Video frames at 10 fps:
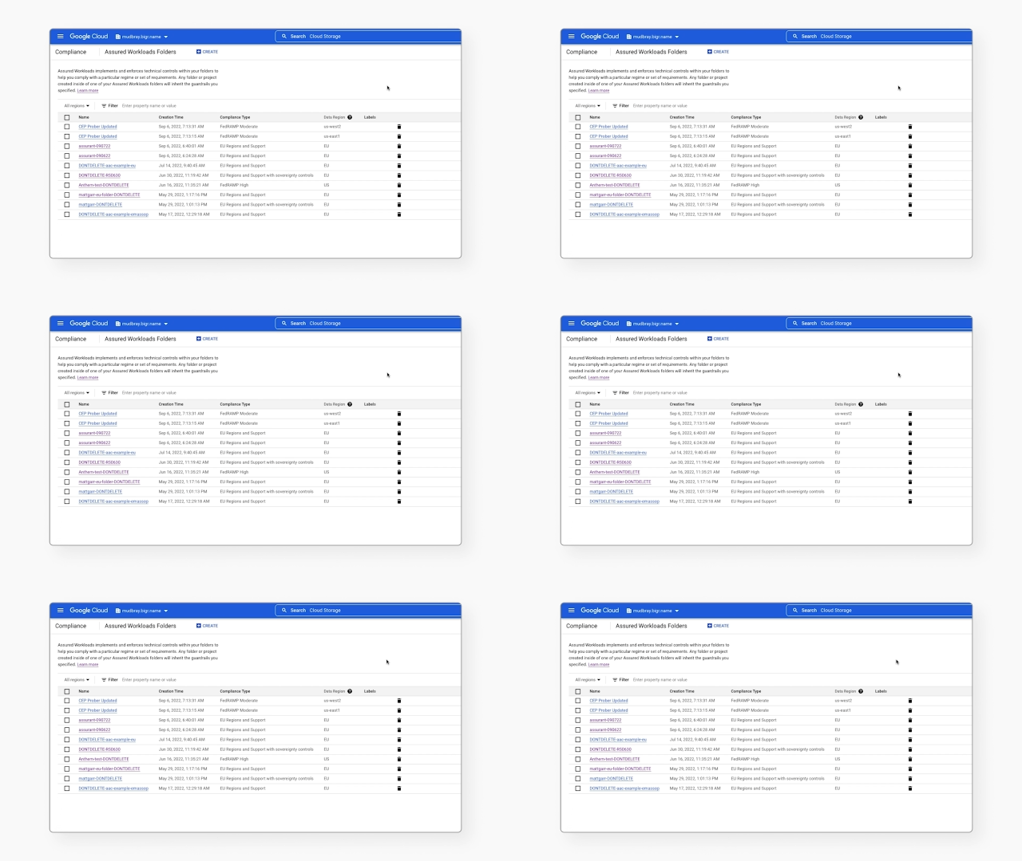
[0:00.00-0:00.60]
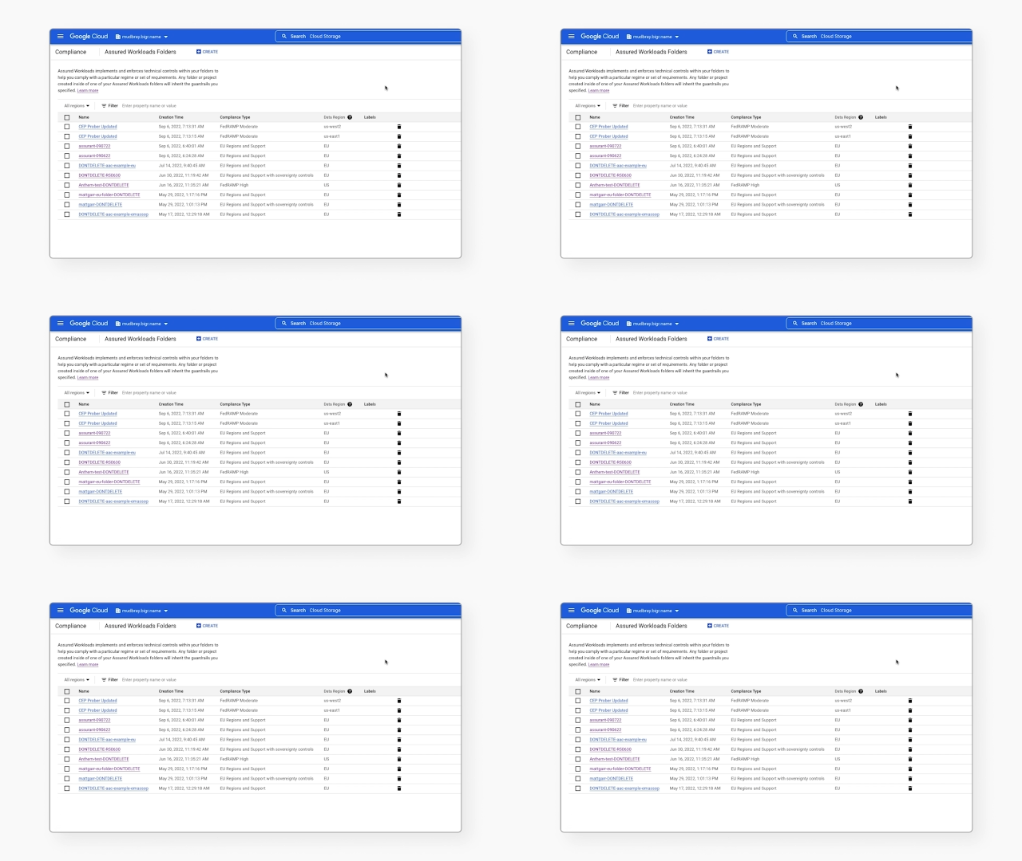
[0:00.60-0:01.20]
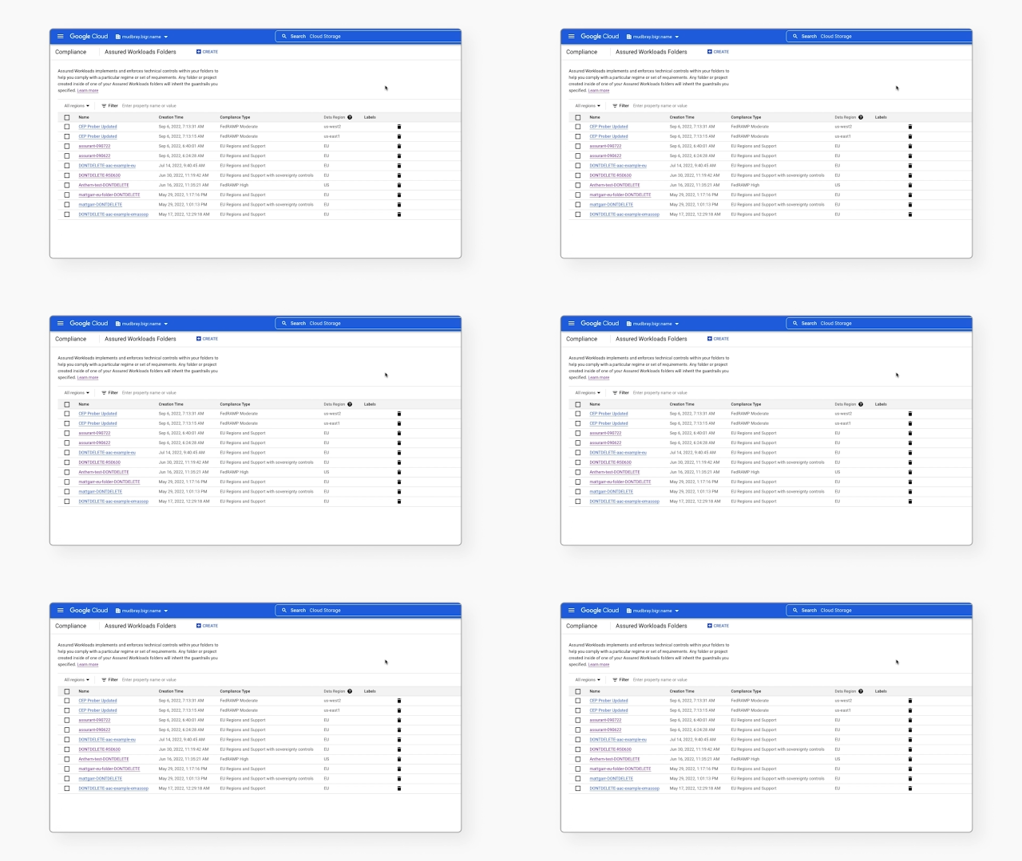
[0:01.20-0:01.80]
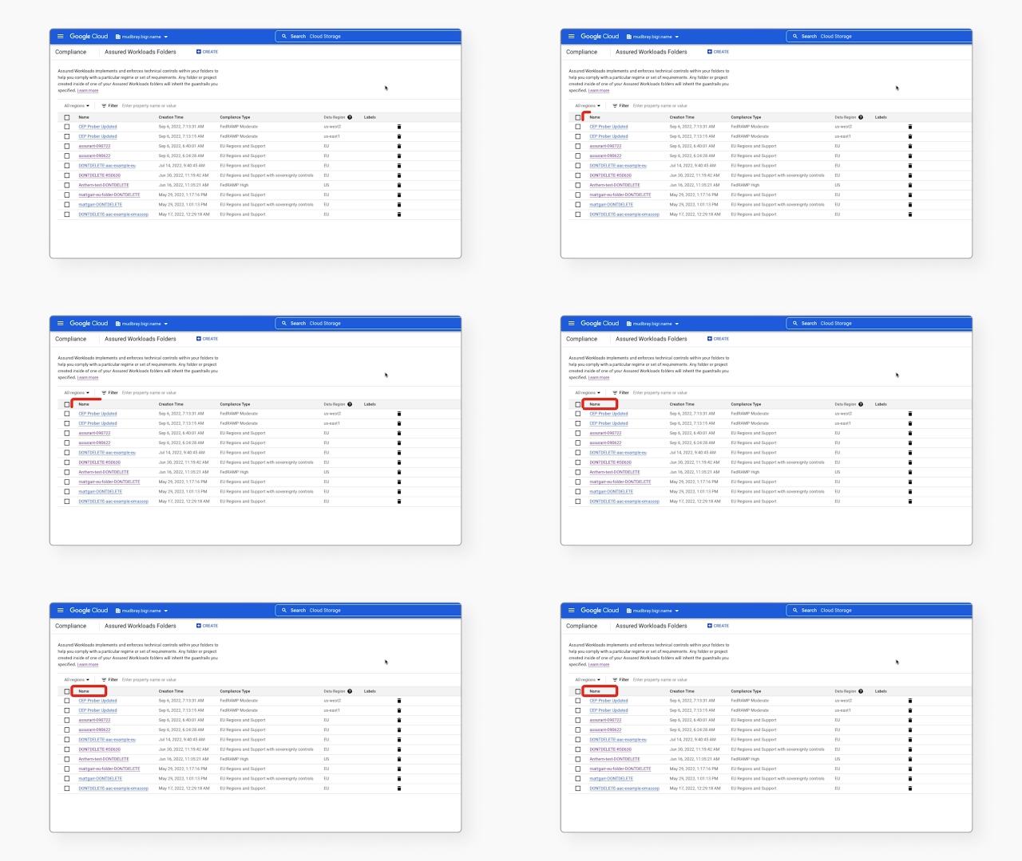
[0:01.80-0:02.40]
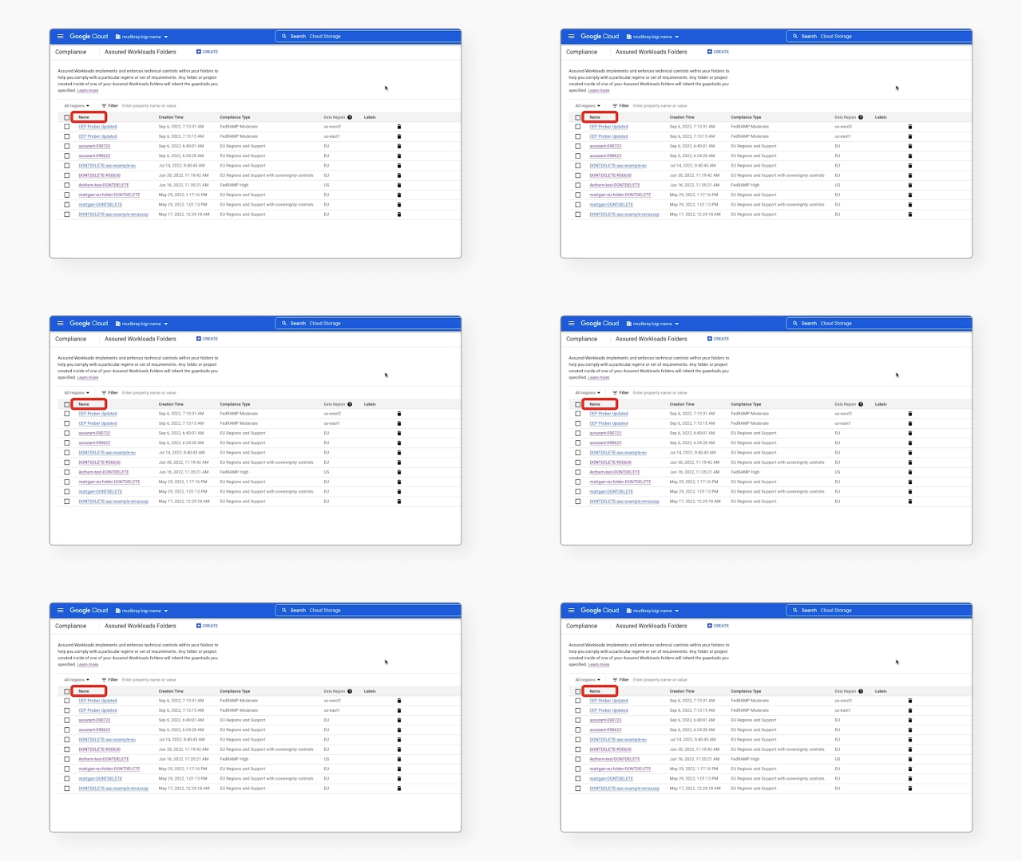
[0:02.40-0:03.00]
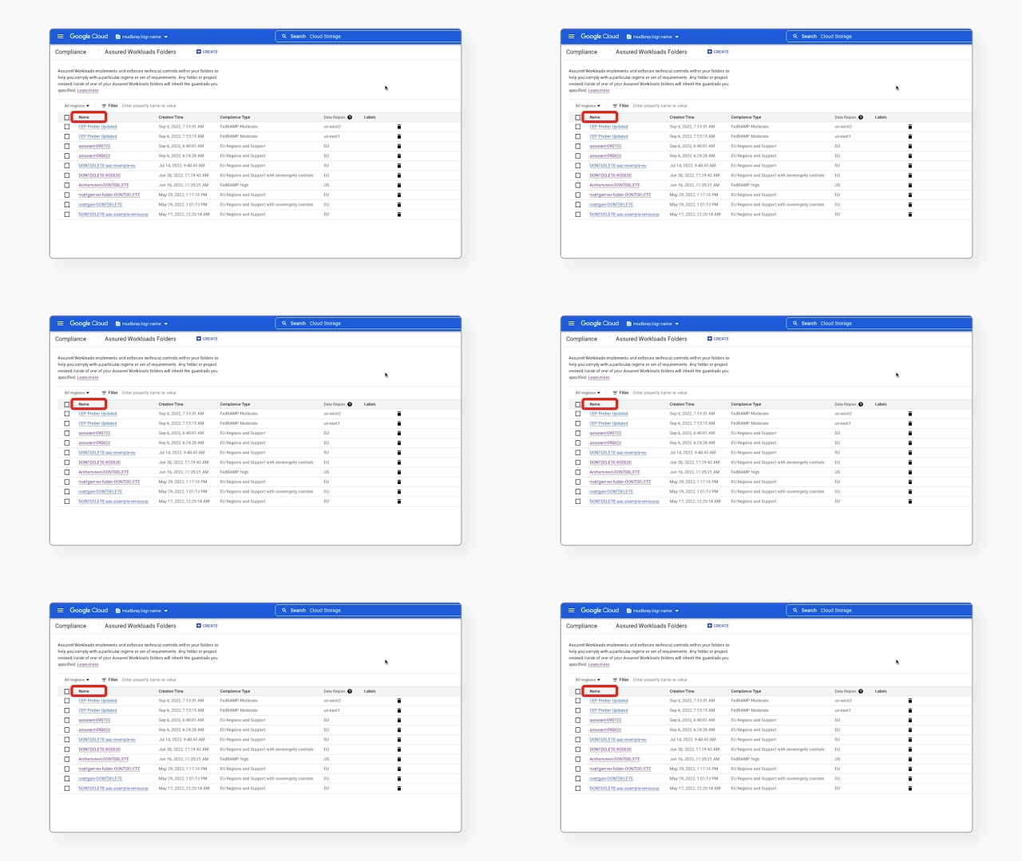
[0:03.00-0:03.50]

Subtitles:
No face is visible, so there are no lips to read.